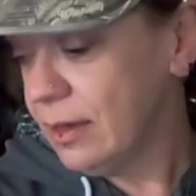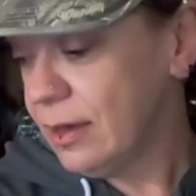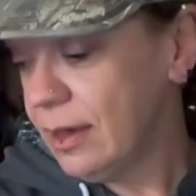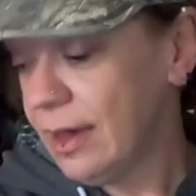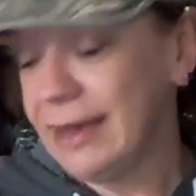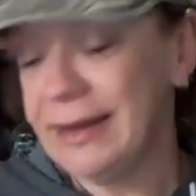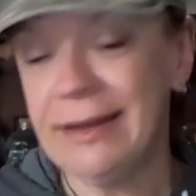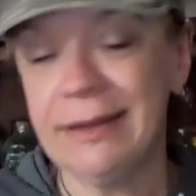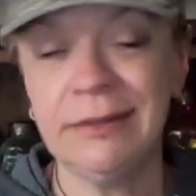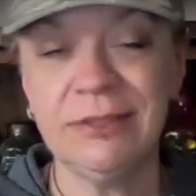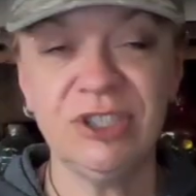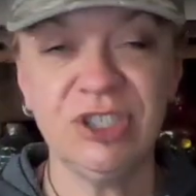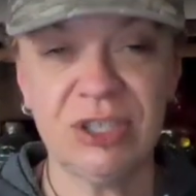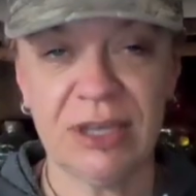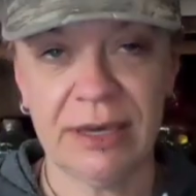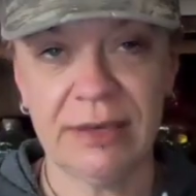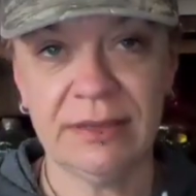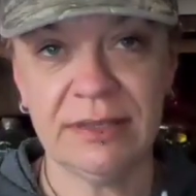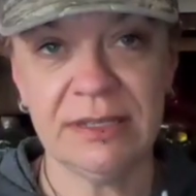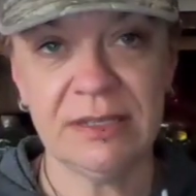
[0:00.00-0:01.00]
I didn't
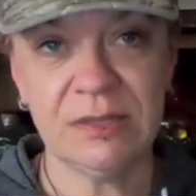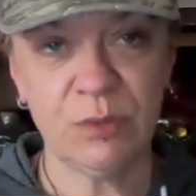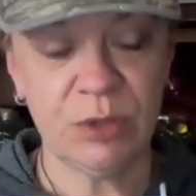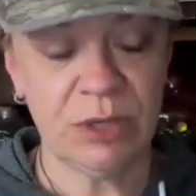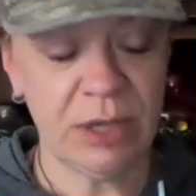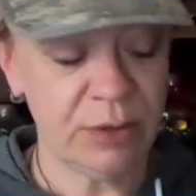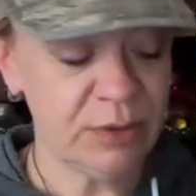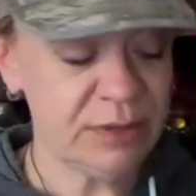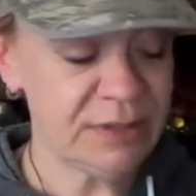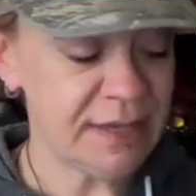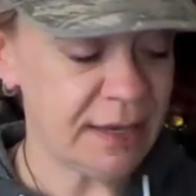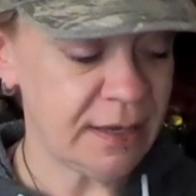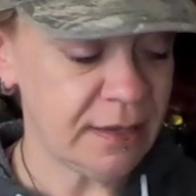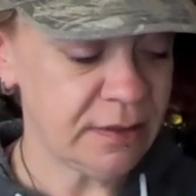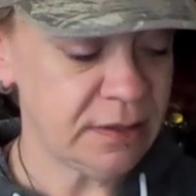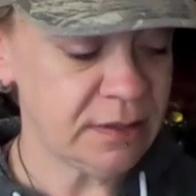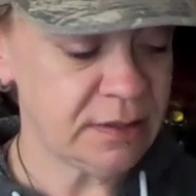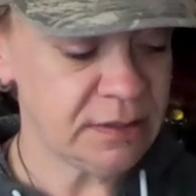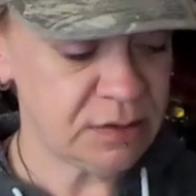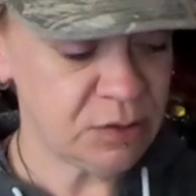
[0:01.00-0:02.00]
check this when I was
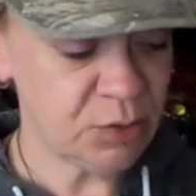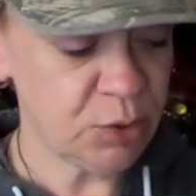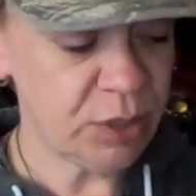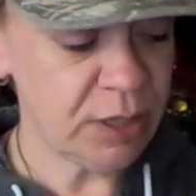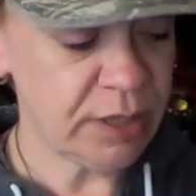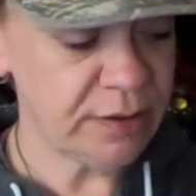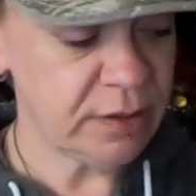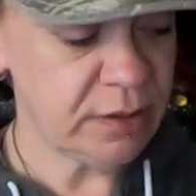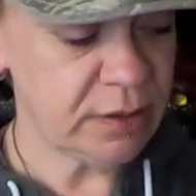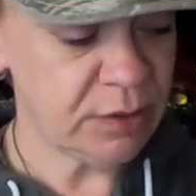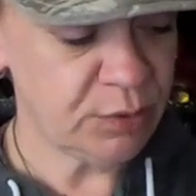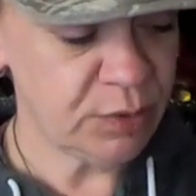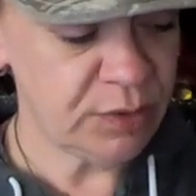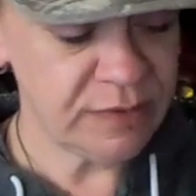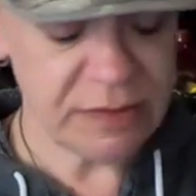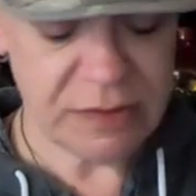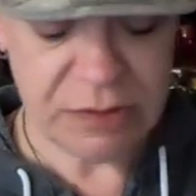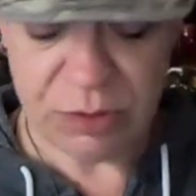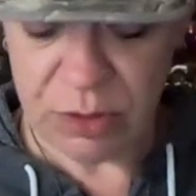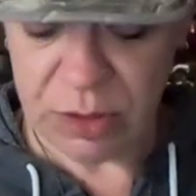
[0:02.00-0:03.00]
at the store, at the thrift
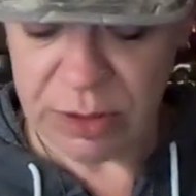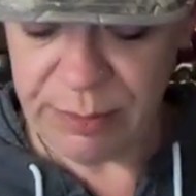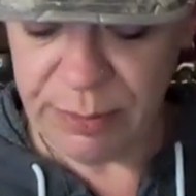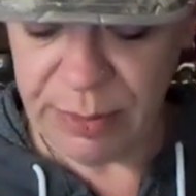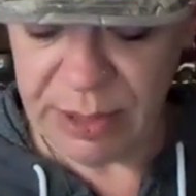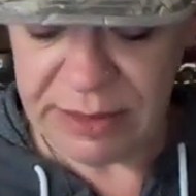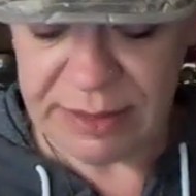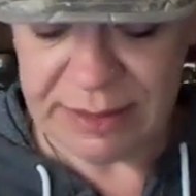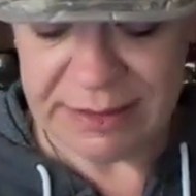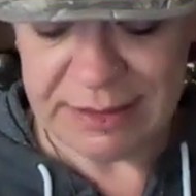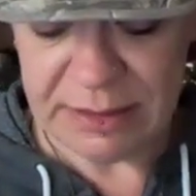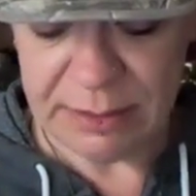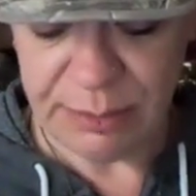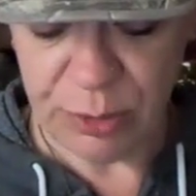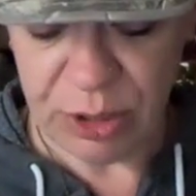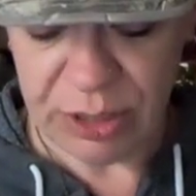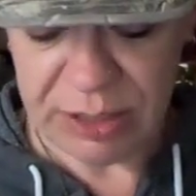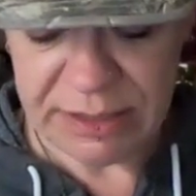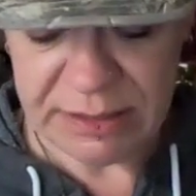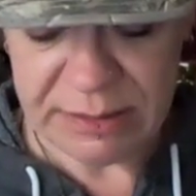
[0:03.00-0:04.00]
store, but the
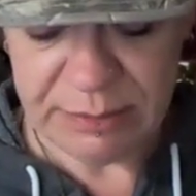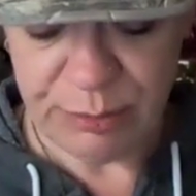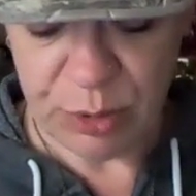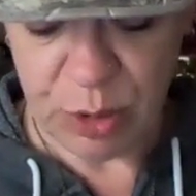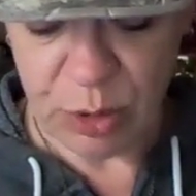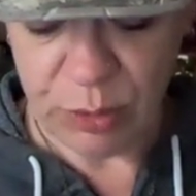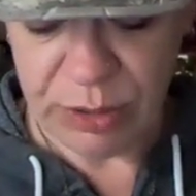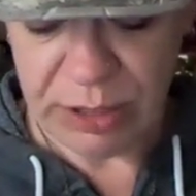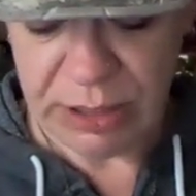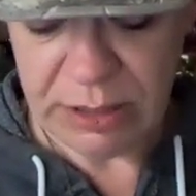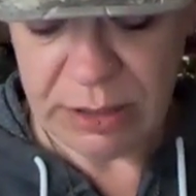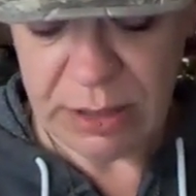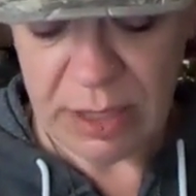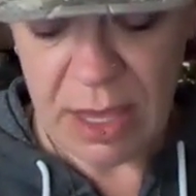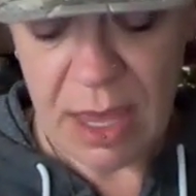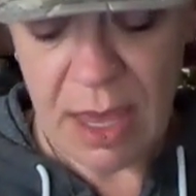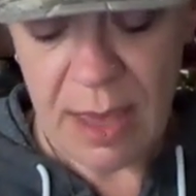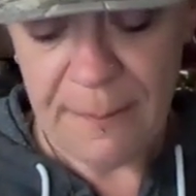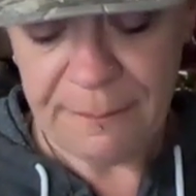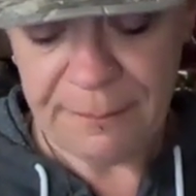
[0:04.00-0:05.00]
zipper is broken.
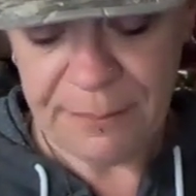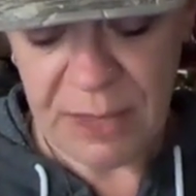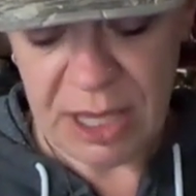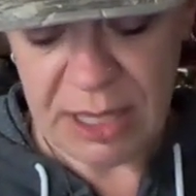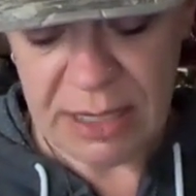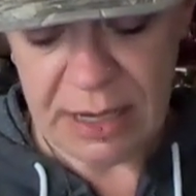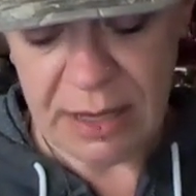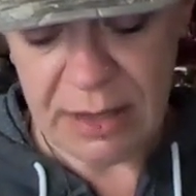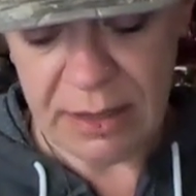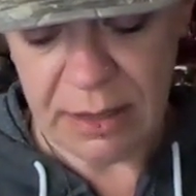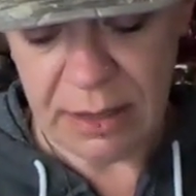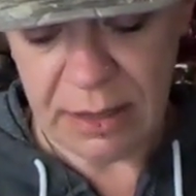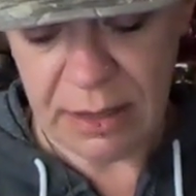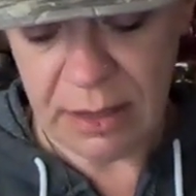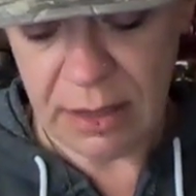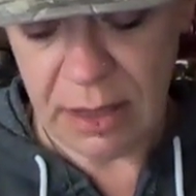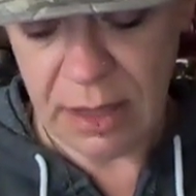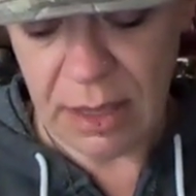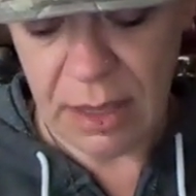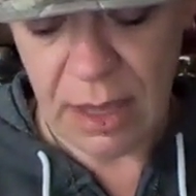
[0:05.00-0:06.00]
But
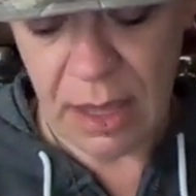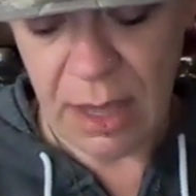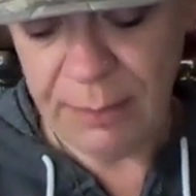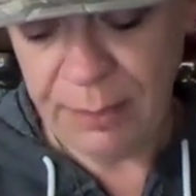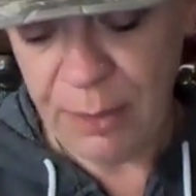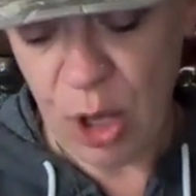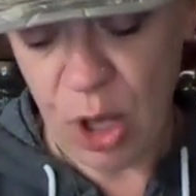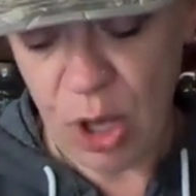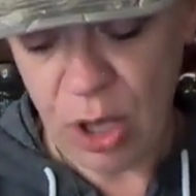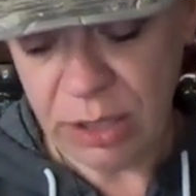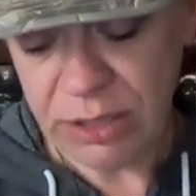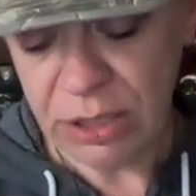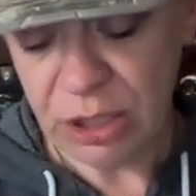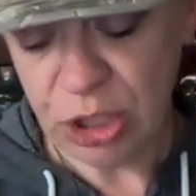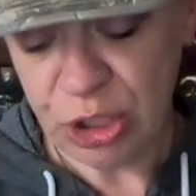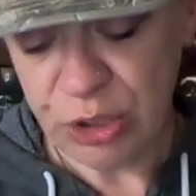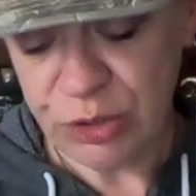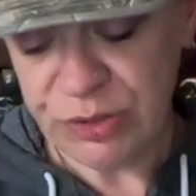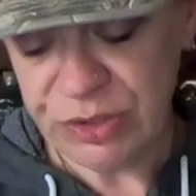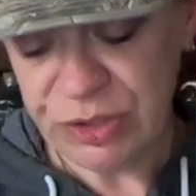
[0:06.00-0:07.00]
upon
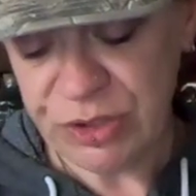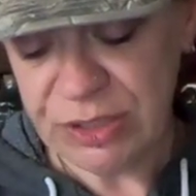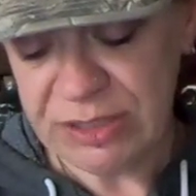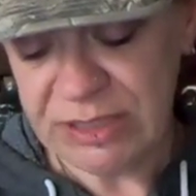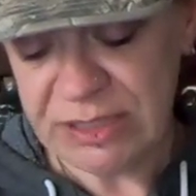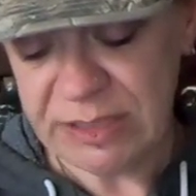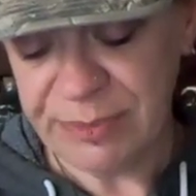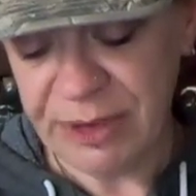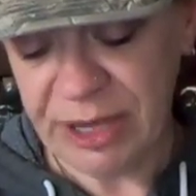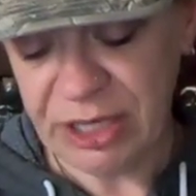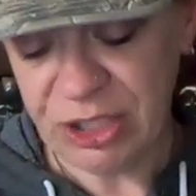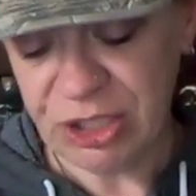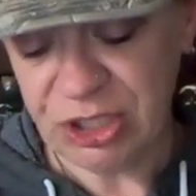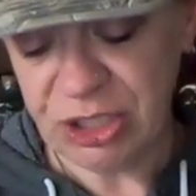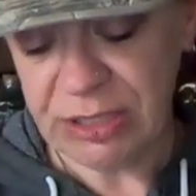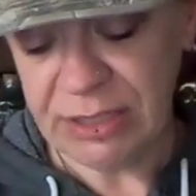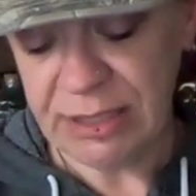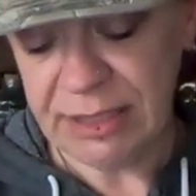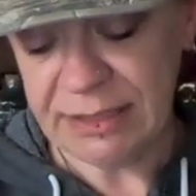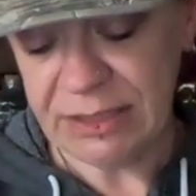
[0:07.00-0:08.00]
closer
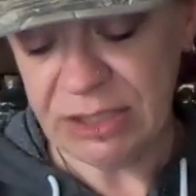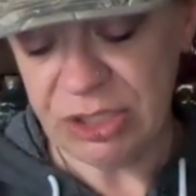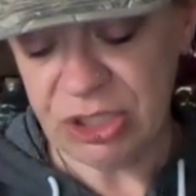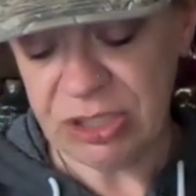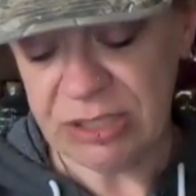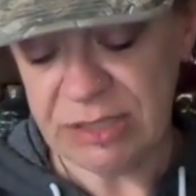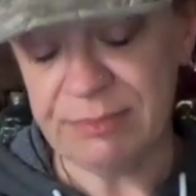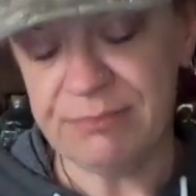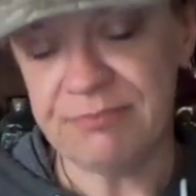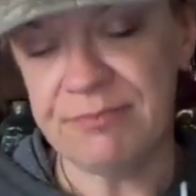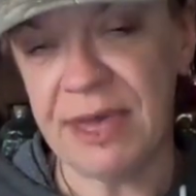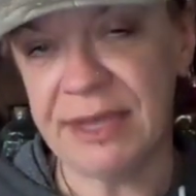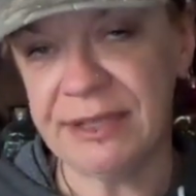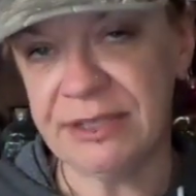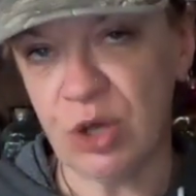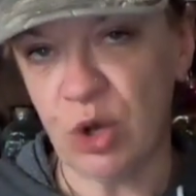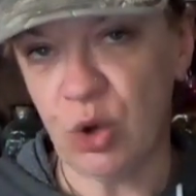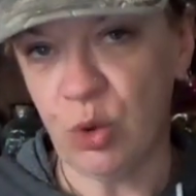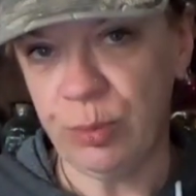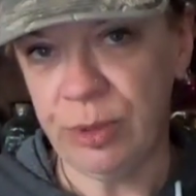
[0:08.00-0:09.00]
inspection, it's just bent
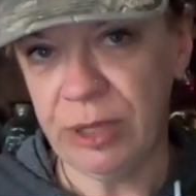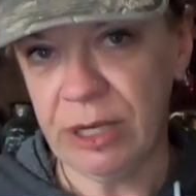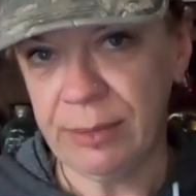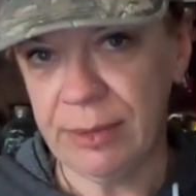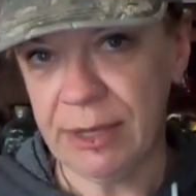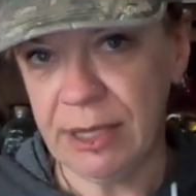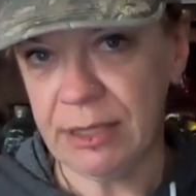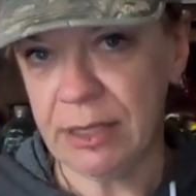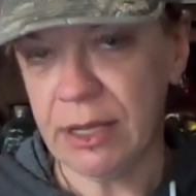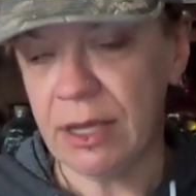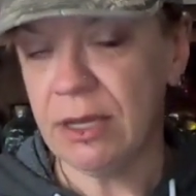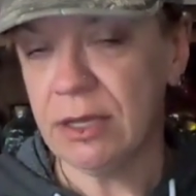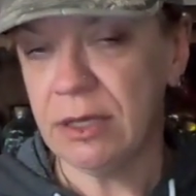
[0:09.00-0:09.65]
open a bit.